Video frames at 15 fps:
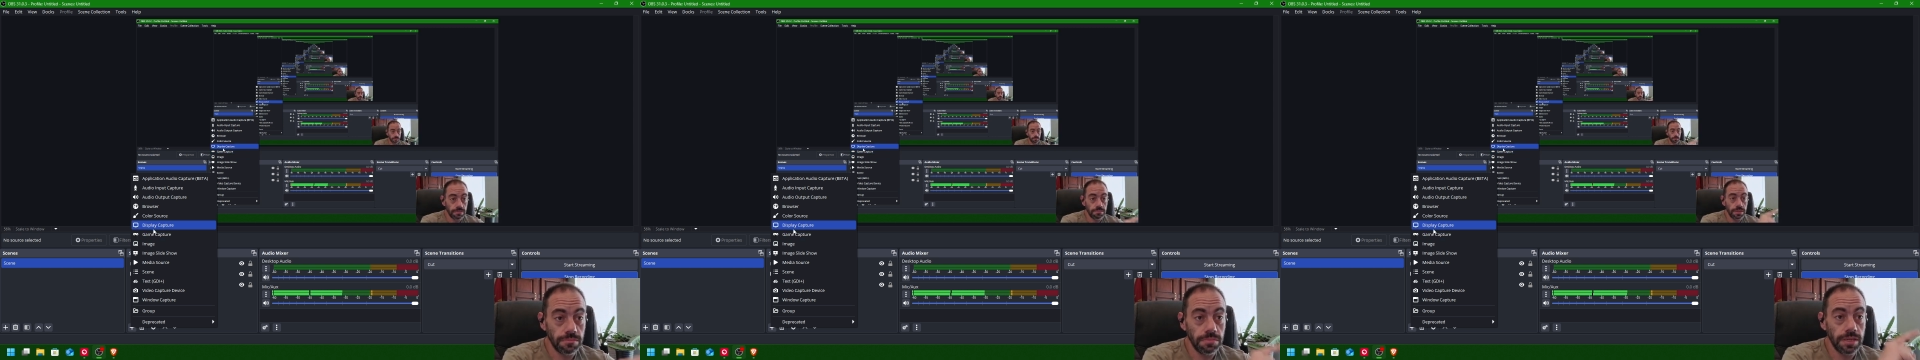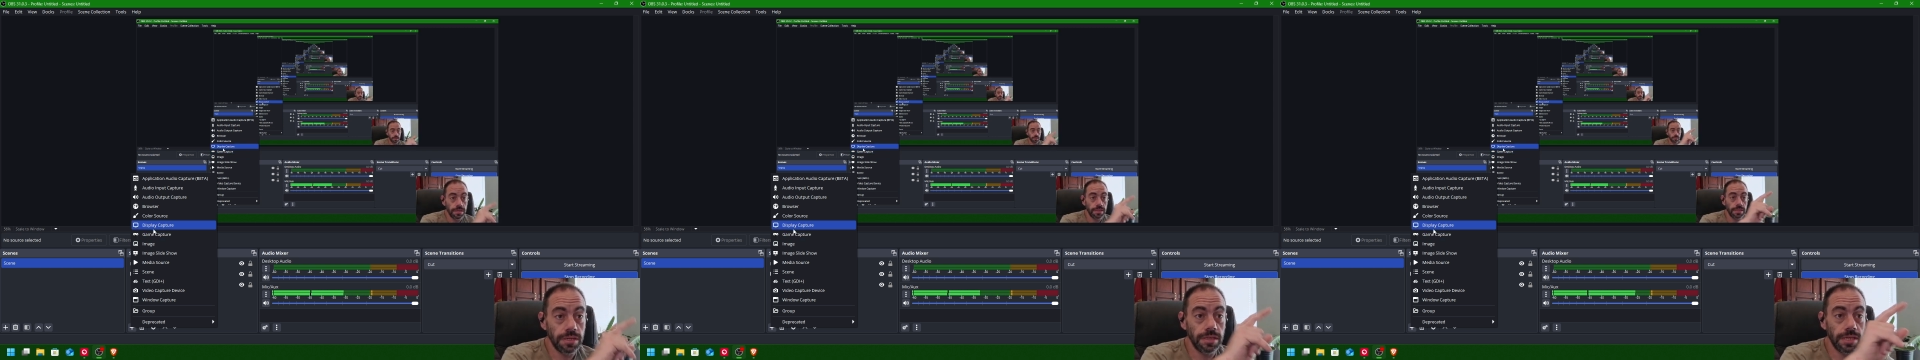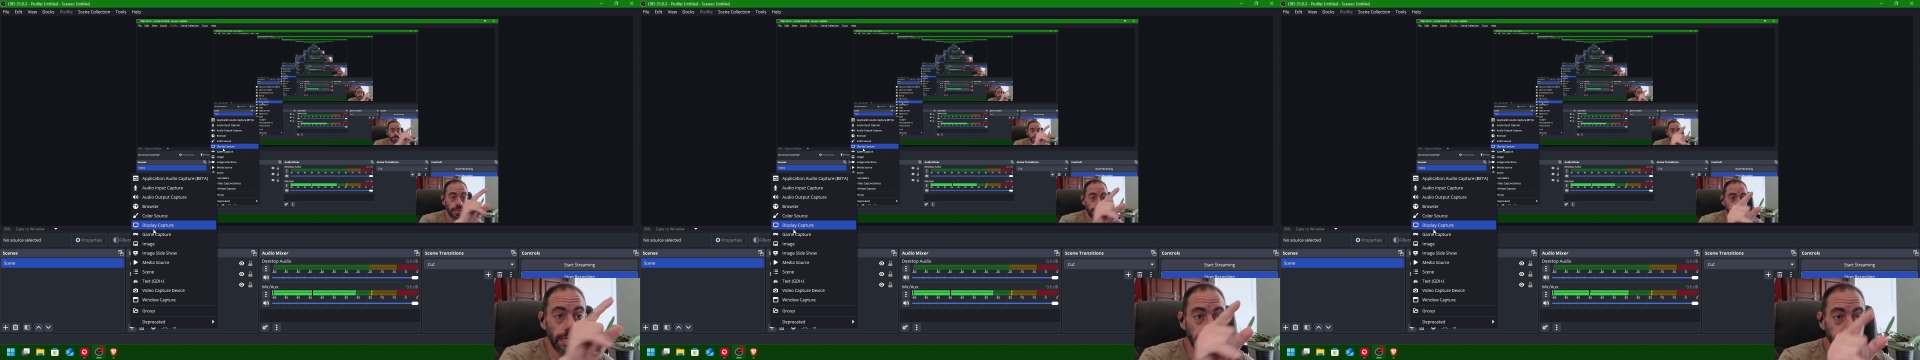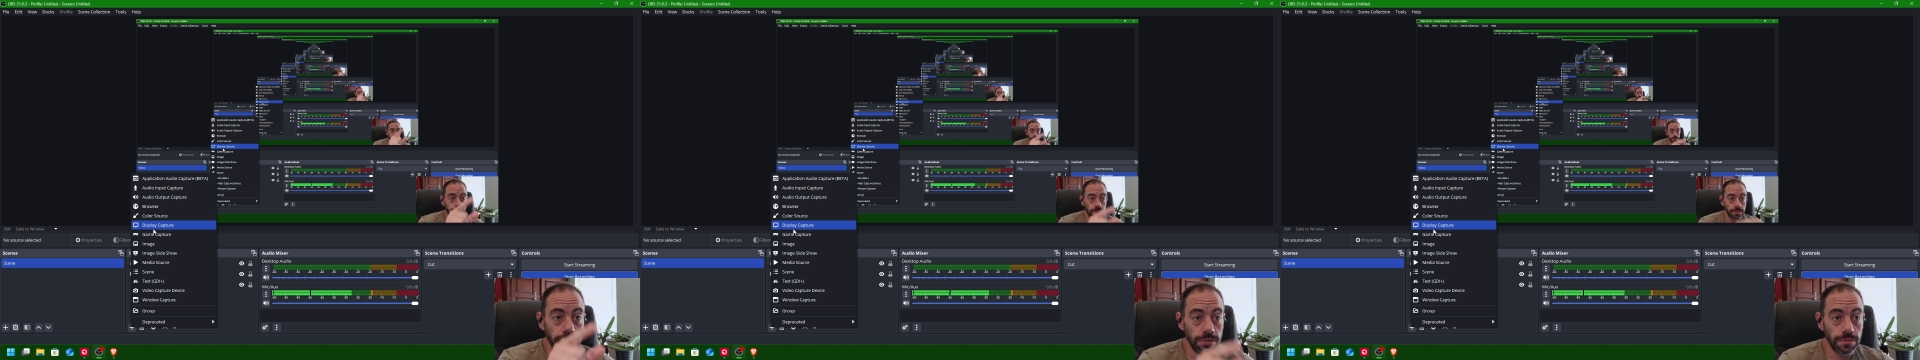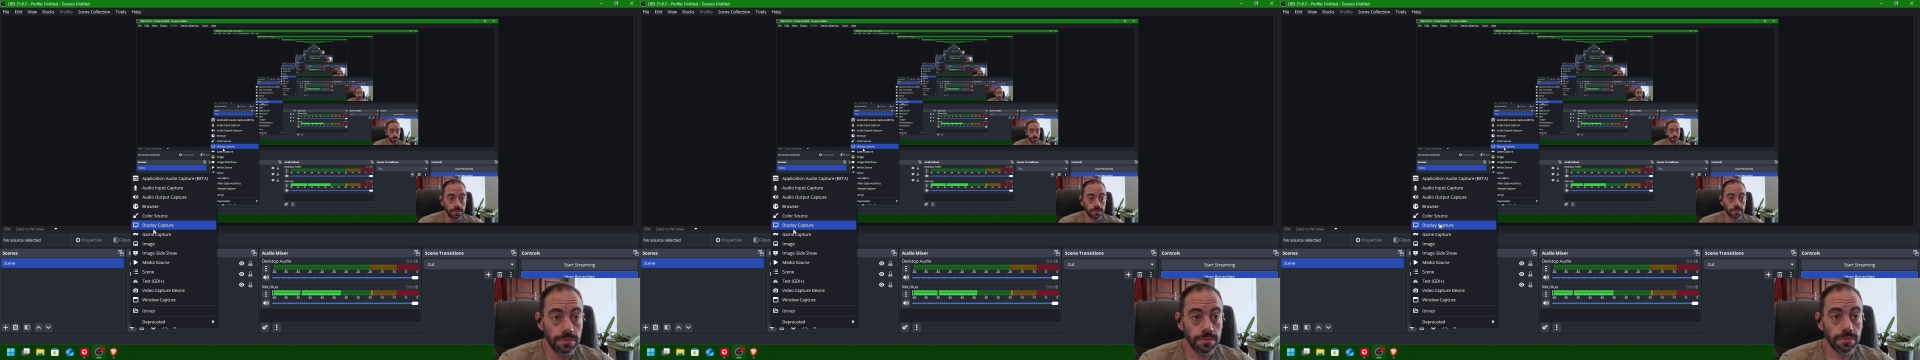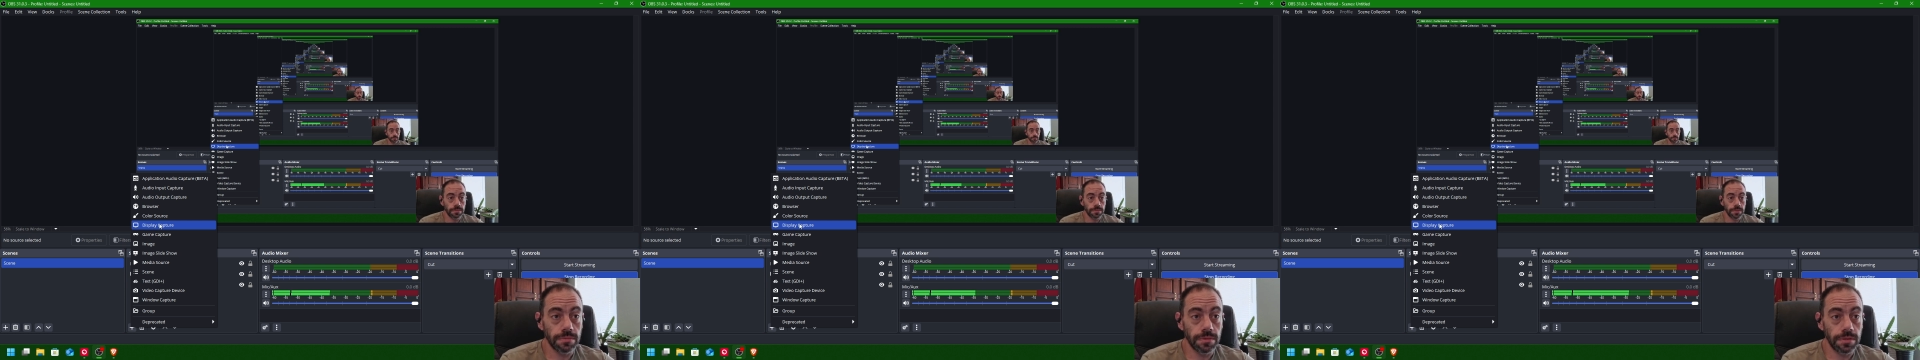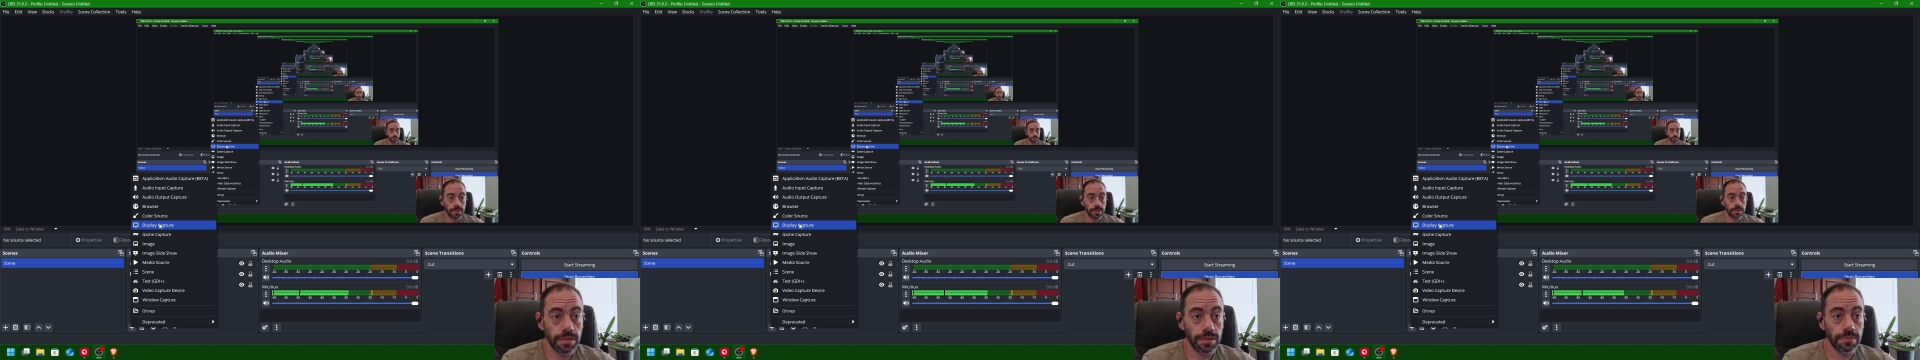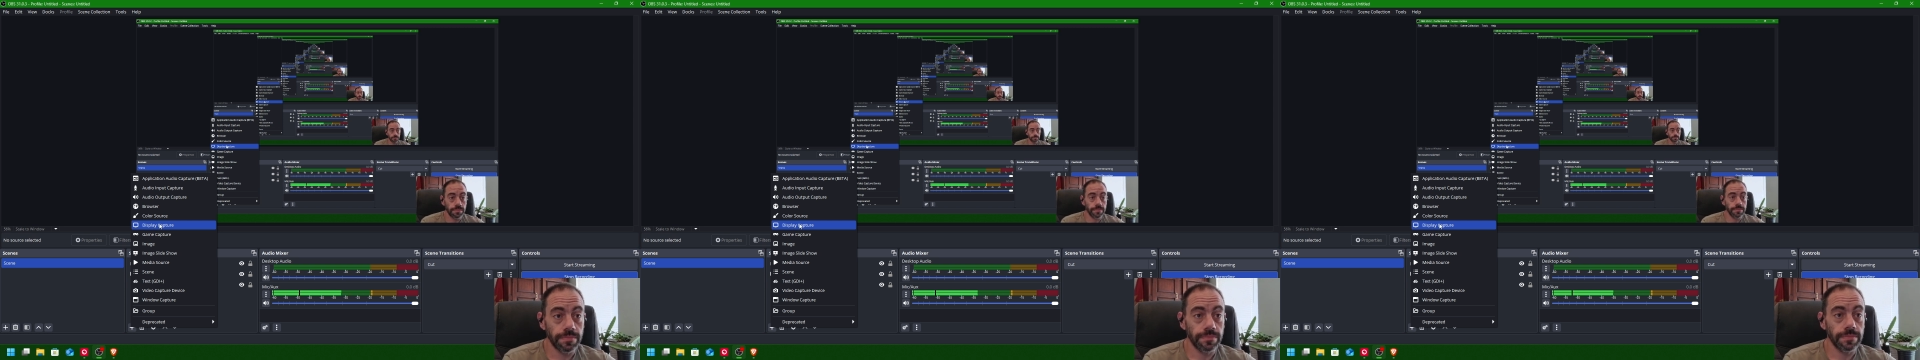being captured. Okay.